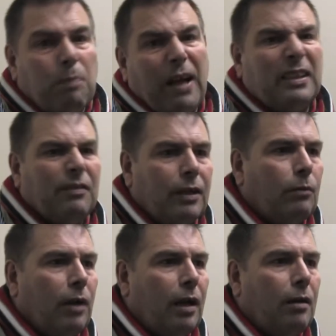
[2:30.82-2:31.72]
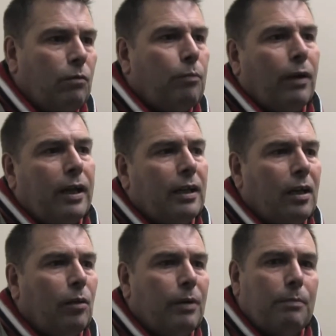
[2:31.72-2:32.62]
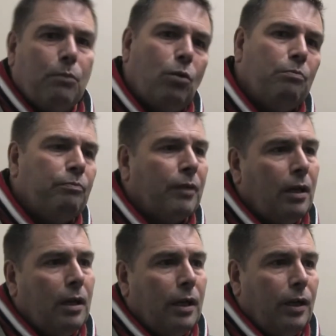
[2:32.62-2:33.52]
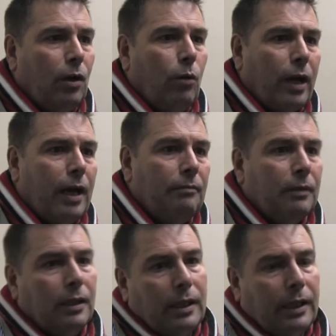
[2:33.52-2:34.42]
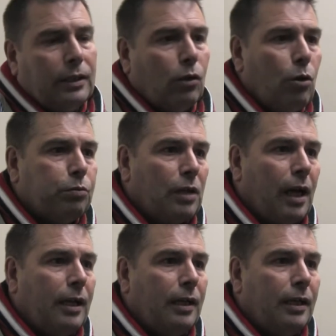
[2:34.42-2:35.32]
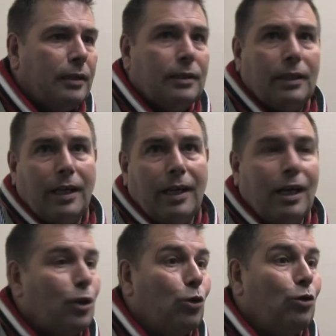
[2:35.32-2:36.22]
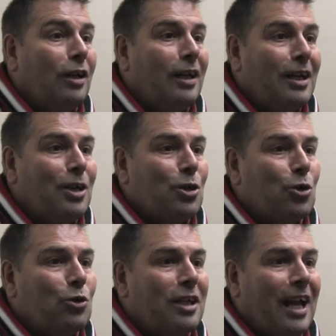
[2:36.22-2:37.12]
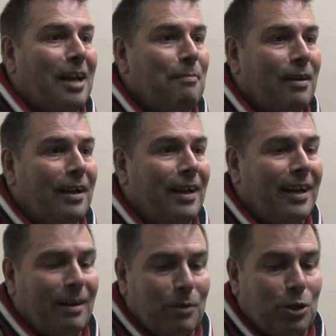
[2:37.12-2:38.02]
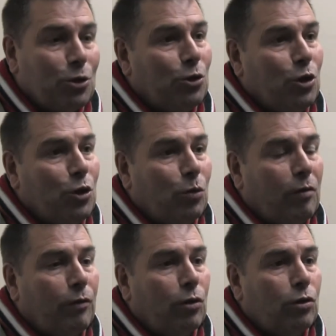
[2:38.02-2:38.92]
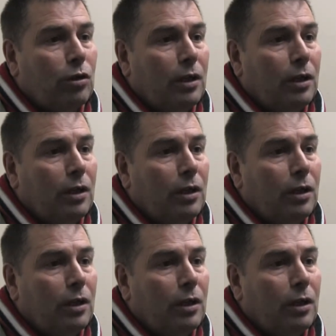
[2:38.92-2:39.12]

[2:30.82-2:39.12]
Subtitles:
patchy a bit where we played a little bit, but again, it's a cup tie. It's a Sunday game, which is unusual for us.